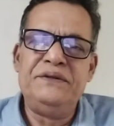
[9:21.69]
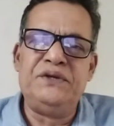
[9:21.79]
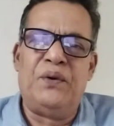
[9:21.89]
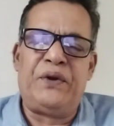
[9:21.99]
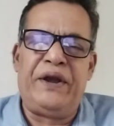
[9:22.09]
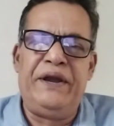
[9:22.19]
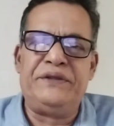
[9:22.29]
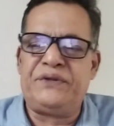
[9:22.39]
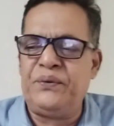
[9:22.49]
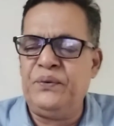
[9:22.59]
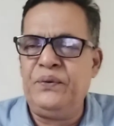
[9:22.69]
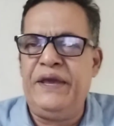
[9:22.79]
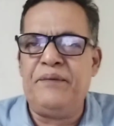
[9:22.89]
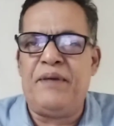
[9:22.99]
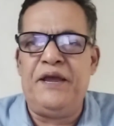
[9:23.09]
John Reed threw
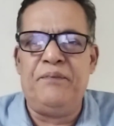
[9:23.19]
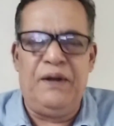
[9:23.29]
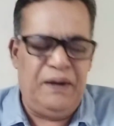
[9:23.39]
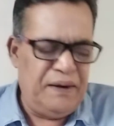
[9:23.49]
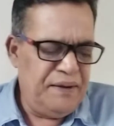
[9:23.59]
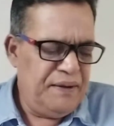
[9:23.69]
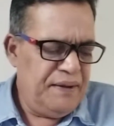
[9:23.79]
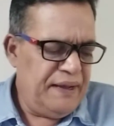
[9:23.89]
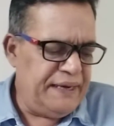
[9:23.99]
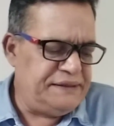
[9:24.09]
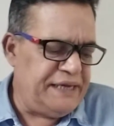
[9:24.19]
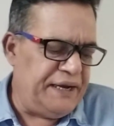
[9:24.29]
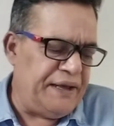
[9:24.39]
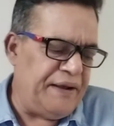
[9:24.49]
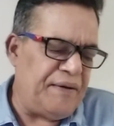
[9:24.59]
a Bible at
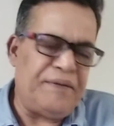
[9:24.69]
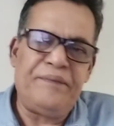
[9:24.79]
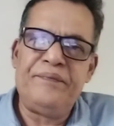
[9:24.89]
Jane Eyre.